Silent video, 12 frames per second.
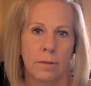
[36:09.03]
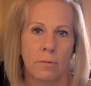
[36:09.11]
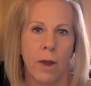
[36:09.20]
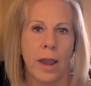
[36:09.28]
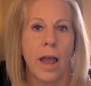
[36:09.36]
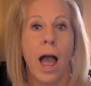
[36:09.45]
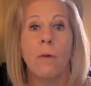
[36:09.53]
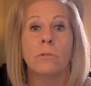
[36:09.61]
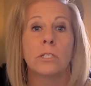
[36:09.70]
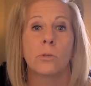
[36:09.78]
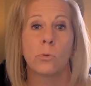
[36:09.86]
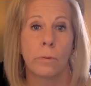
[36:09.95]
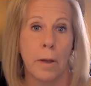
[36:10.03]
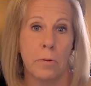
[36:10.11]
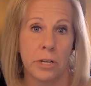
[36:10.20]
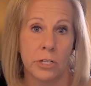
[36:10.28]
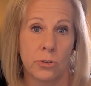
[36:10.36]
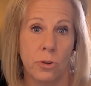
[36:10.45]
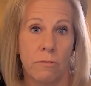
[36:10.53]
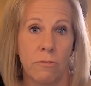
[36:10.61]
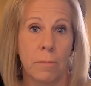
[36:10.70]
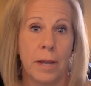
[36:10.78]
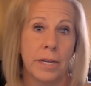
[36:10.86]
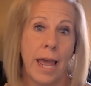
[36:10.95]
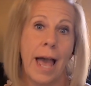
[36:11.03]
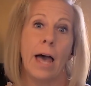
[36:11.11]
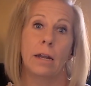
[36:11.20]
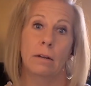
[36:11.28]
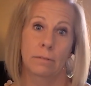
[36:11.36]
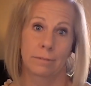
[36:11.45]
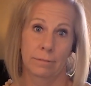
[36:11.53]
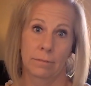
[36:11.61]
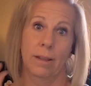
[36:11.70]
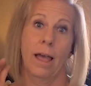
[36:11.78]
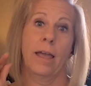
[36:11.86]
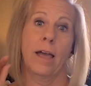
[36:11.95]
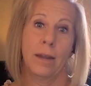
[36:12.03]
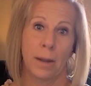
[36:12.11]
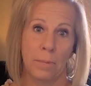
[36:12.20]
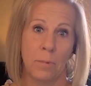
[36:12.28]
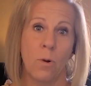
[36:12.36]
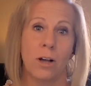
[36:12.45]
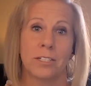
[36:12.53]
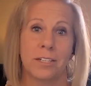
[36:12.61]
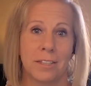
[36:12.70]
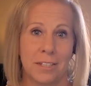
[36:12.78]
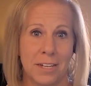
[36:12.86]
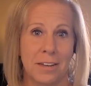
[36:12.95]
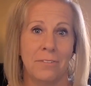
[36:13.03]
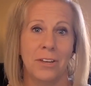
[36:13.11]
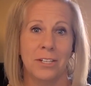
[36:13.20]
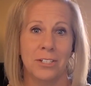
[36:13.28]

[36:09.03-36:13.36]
right? I was the remote control for my dad. I got up and walked to the TV